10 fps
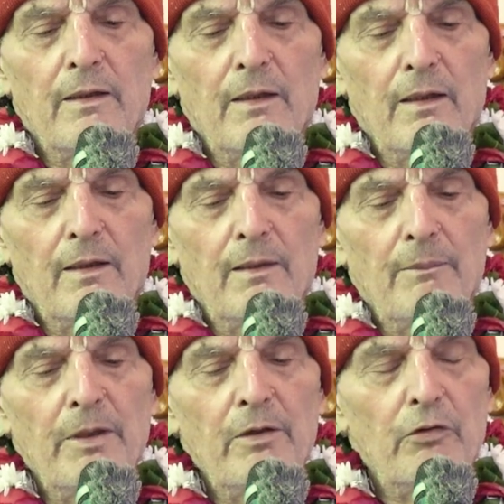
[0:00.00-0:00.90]
uh,
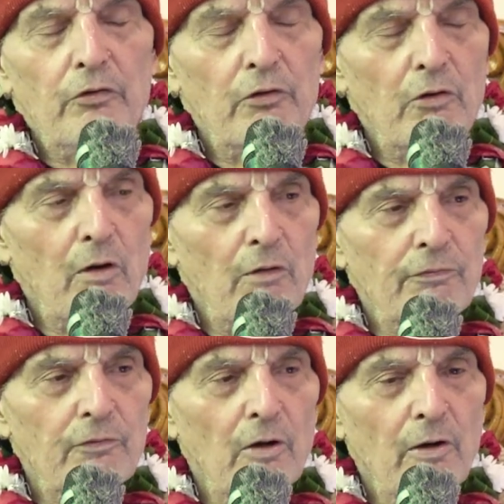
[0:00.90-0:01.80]
minister
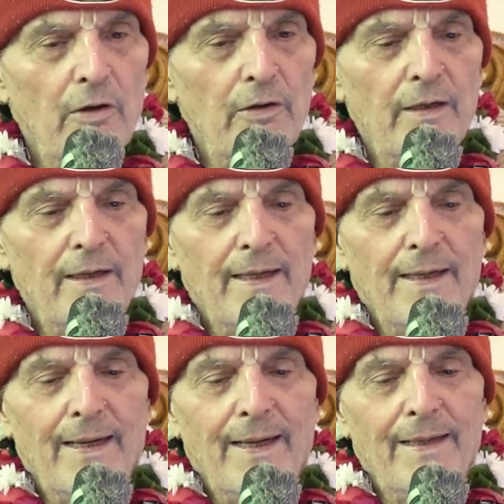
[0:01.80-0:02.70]
off guard,
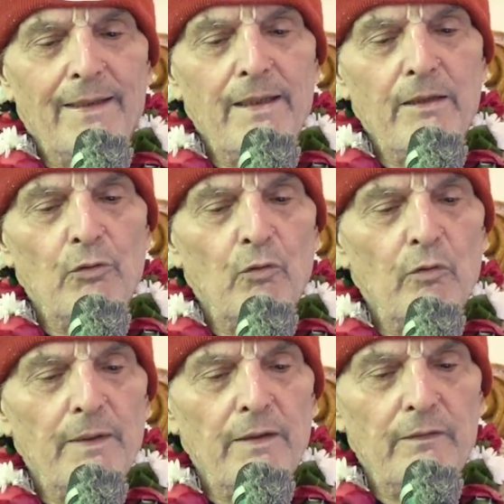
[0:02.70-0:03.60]
and he
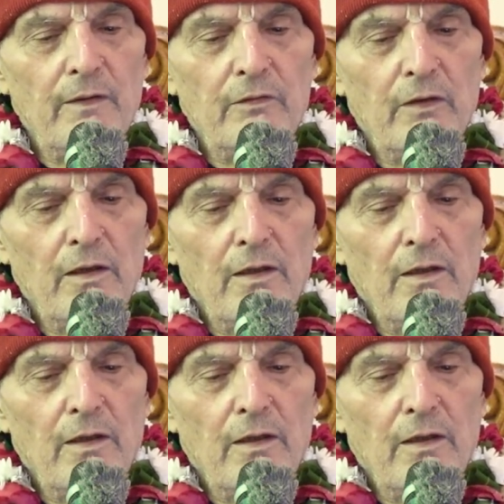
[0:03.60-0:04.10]
told me, he says,